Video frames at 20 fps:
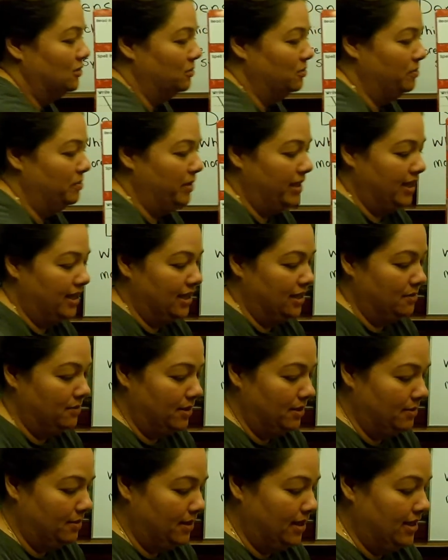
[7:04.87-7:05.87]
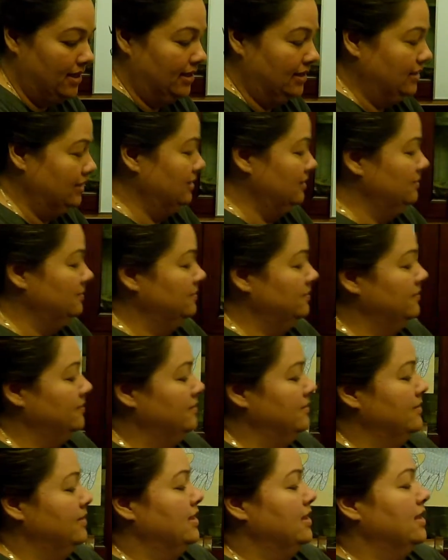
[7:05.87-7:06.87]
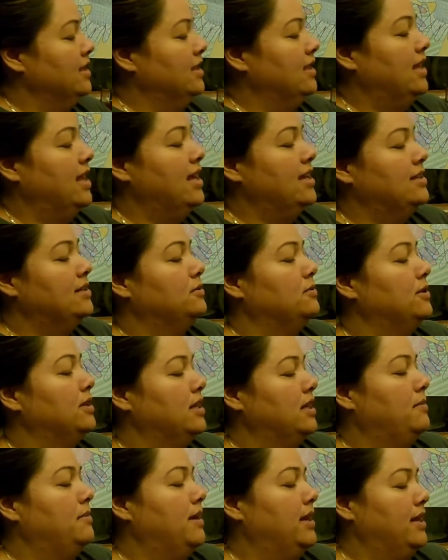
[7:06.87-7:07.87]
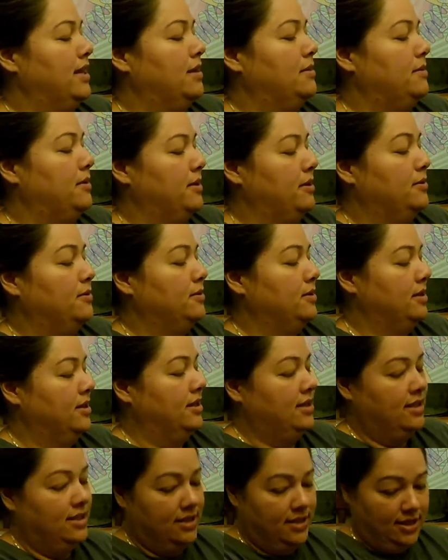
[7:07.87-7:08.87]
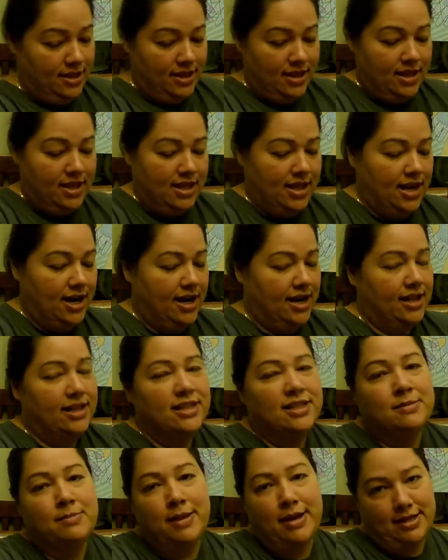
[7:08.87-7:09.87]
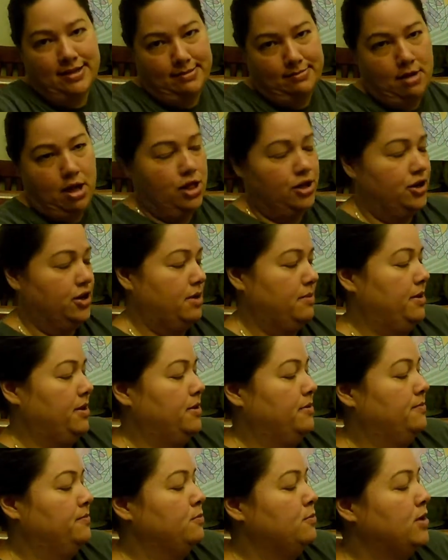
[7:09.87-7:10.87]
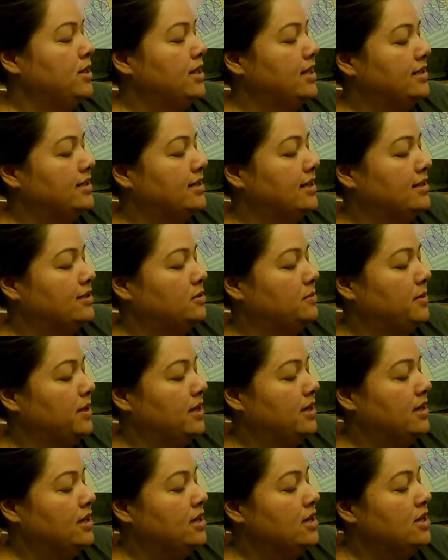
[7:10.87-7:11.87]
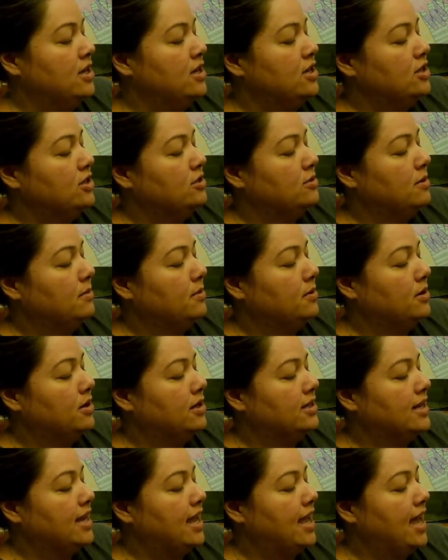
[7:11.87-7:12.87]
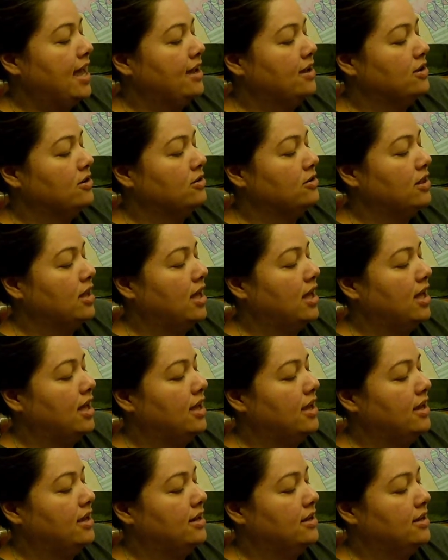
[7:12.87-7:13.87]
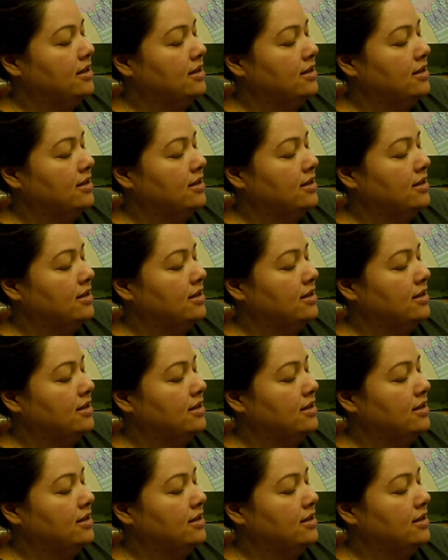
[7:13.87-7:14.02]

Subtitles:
big, maybe, huh? That's a really big W. Alright, let's make a smaller W. One that's not so big. So remember, a diagonal line,